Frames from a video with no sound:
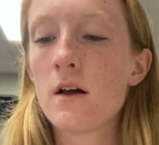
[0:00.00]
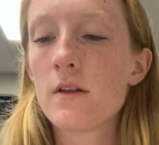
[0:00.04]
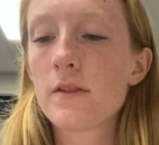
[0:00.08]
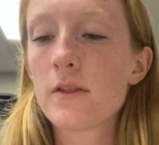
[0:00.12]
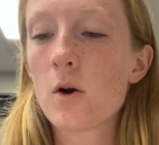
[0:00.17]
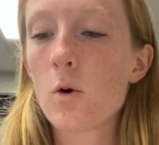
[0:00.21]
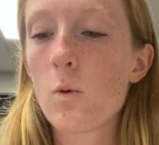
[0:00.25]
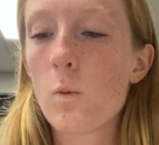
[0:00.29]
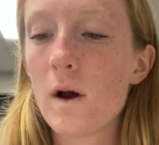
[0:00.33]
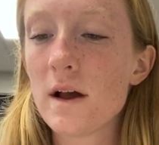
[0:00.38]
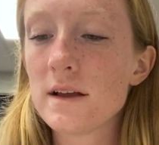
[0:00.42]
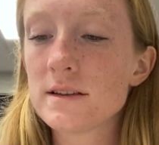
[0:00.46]

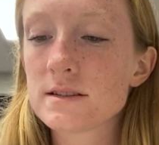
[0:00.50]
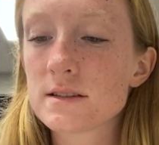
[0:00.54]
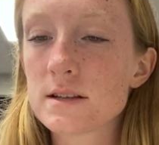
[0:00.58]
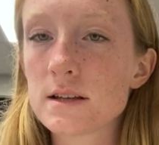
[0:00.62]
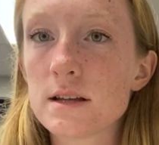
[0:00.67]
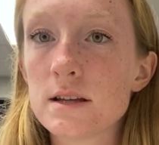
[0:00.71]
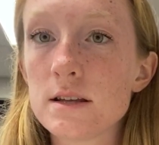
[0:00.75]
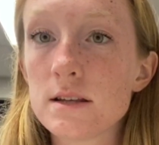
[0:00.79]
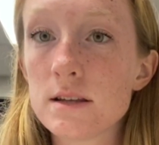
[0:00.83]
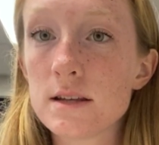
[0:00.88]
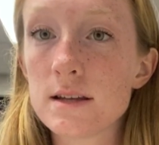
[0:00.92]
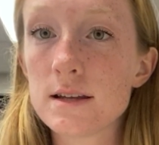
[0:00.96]
The West
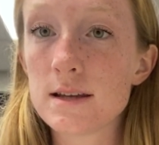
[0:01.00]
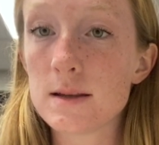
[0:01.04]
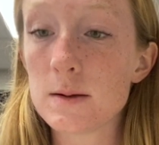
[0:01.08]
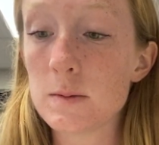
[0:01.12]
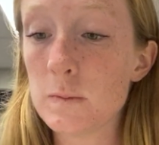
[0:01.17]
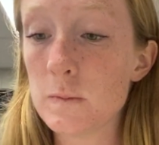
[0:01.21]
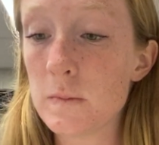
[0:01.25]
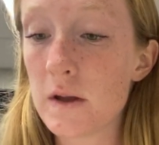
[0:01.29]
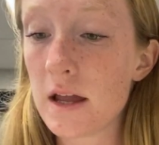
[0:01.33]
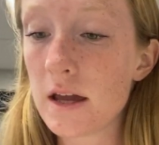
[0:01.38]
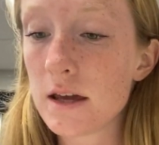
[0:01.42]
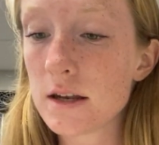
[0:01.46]

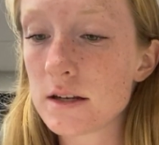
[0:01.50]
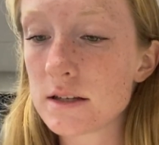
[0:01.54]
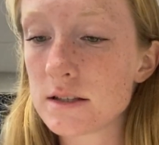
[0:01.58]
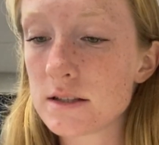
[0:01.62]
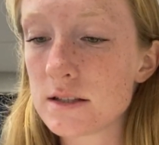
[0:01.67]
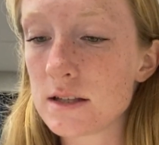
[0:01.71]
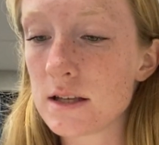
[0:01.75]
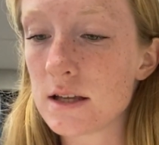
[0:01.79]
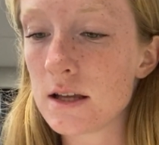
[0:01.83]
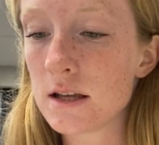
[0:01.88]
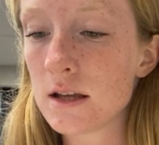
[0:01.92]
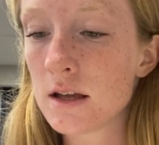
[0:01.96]
Indian
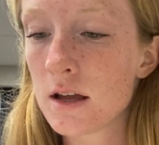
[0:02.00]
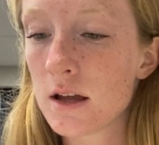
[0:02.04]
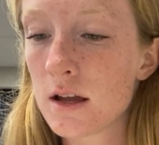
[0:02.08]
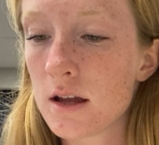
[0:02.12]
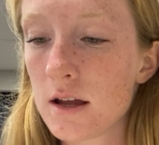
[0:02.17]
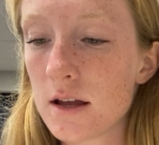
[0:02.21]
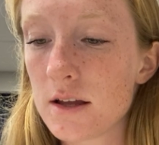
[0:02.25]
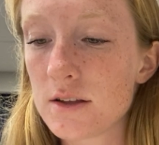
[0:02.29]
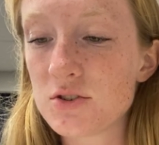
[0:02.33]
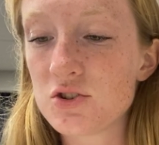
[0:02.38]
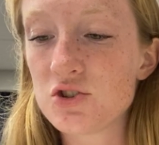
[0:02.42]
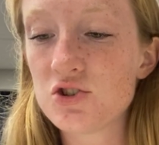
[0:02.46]
manatee
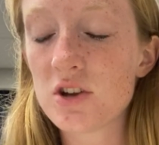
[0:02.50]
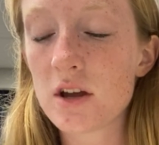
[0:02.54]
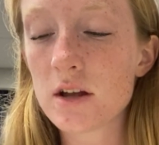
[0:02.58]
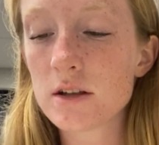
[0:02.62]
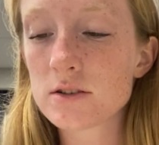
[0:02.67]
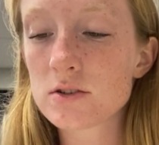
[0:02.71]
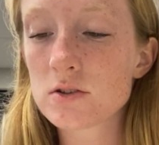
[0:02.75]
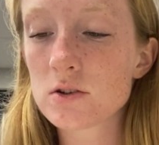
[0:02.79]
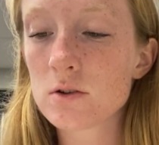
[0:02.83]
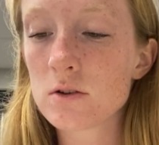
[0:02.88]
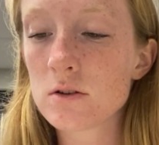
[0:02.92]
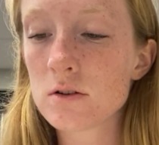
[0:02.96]
is
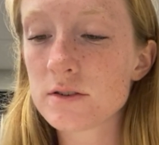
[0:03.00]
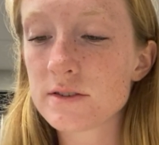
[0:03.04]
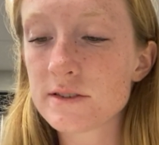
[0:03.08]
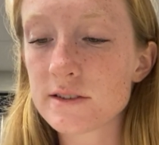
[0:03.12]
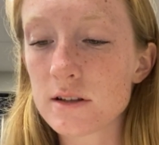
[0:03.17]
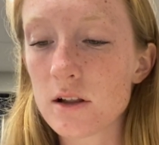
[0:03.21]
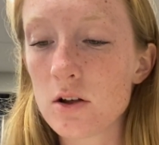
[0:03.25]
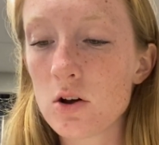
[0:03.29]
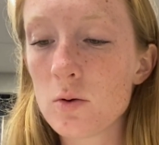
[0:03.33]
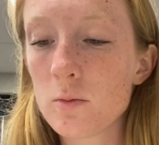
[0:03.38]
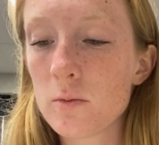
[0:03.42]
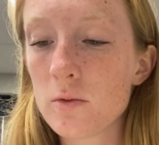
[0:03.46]
gentle,
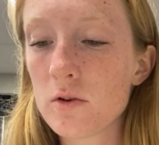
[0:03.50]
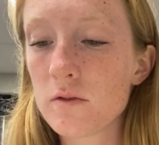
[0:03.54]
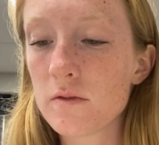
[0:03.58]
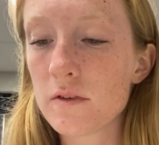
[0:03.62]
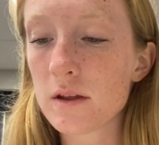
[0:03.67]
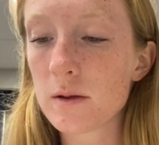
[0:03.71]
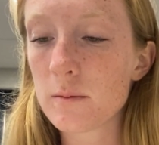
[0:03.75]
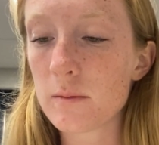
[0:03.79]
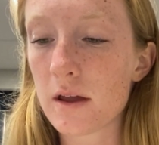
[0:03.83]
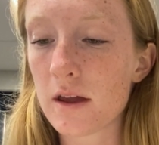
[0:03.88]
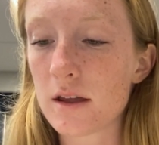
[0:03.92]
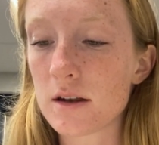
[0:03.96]

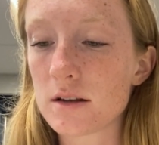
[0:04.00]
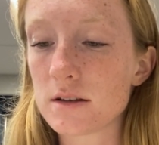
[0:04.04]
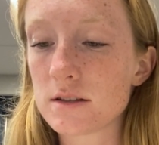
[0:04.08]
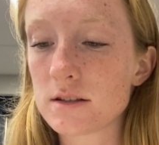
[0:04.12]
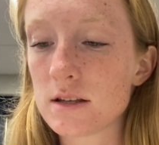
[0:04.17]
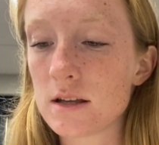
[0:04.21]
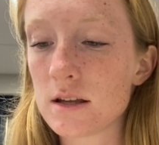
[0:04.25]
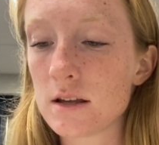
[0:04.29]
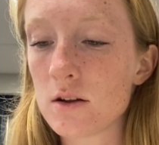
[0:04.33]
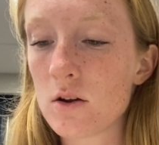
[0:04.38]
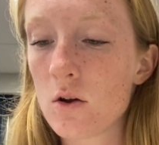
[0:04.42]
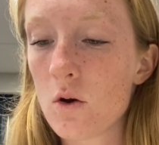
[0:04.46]
slow-moving
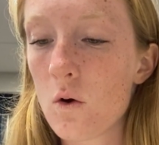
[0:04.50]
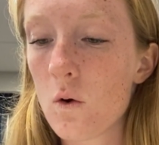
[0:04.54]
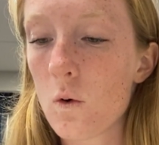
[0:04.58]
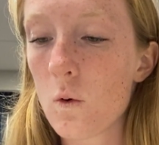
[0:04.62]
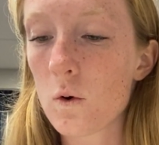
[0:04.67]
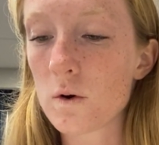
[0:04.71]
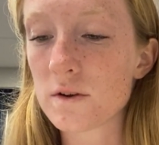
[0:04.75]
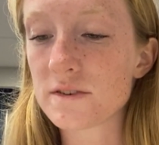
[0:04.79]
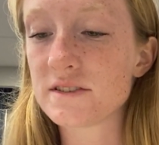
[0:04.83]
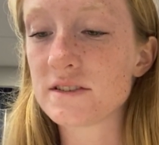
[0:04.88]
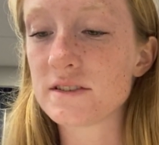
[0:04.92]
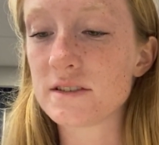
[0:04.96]
manatee,
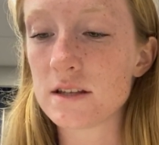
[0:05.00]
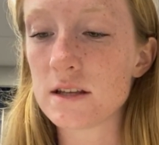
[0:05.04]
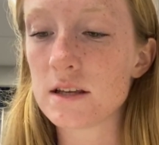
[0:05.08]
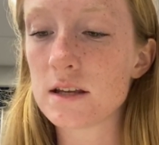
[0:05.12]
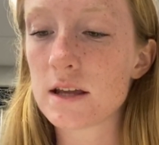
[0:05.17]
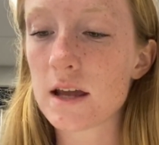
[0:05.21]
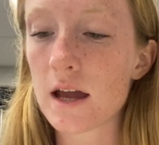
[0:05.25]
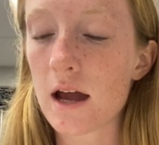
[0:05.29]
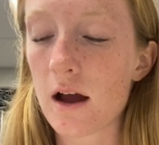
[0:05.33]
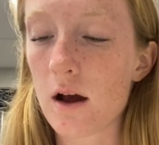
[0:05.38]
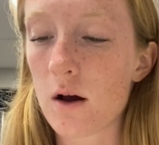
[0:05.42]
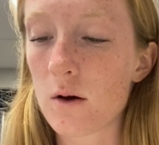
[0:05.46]
or sea
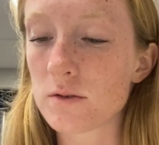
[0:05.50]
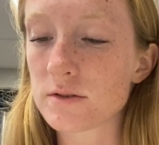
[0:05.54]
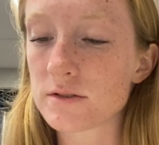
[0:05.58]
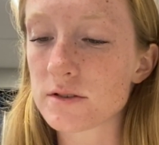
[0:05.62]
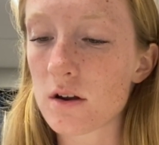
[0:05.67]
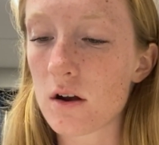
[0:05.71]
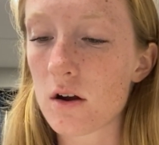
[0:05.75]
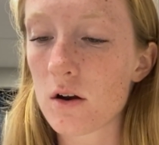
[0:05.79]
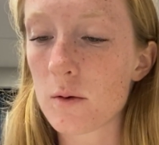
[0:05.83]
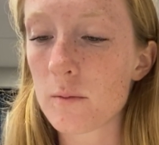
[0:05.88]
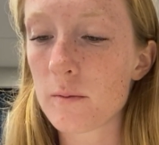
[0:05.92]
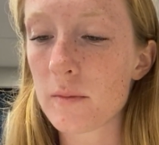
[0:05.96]
cows,
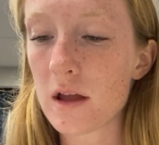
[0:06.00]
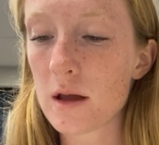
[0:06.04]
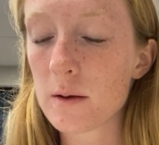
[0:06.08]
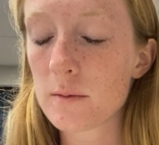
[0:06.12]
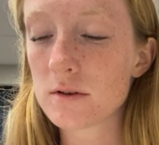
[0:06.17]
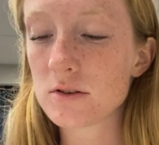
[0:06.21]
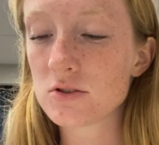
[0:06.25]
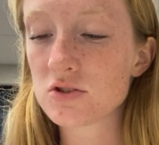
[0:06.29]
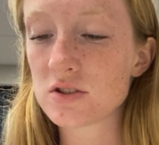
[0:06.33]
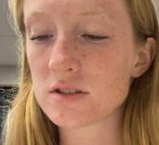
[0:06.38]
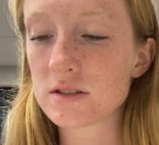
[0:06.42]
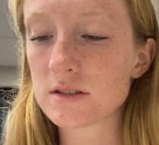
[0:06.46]
are
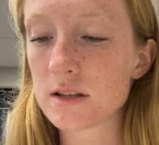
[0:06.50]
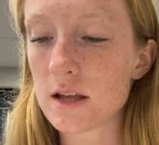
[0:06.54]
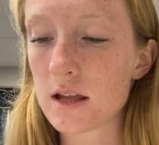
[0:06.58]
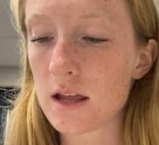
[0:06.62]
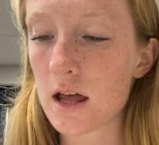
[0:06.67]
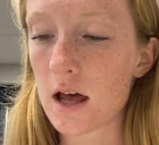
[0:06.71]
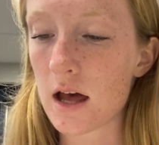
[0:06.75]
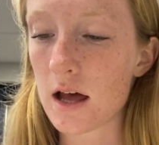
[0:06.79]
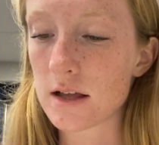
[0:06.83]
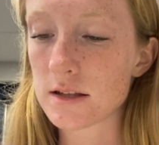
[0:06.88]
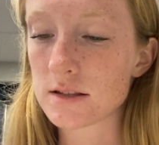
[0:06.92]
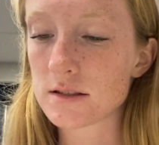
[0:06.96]
mammals just like
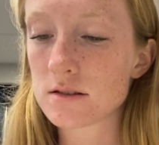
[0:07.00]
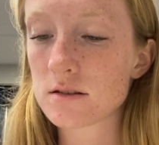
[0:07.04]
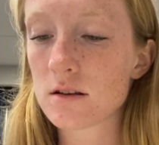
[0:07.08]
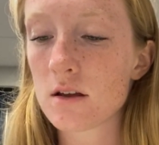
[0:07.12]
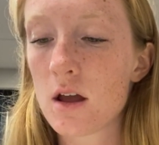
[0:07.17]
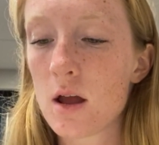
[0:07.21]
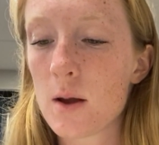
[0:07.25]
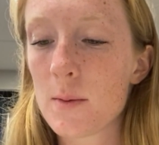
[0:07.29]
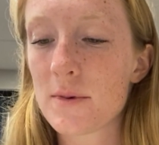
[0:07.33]
us,